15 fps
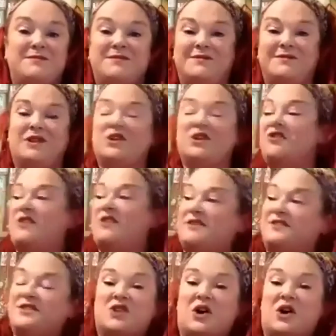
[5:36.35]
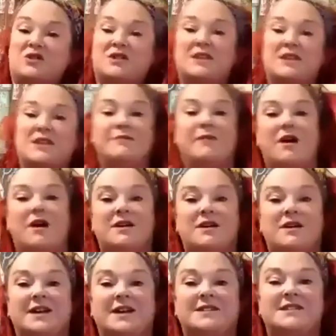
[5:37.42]
looking around the stalls at the
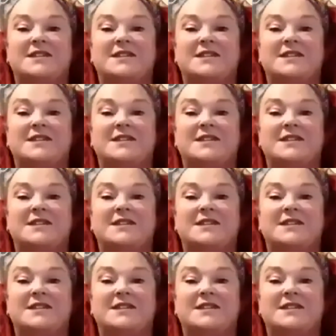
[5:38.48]
market,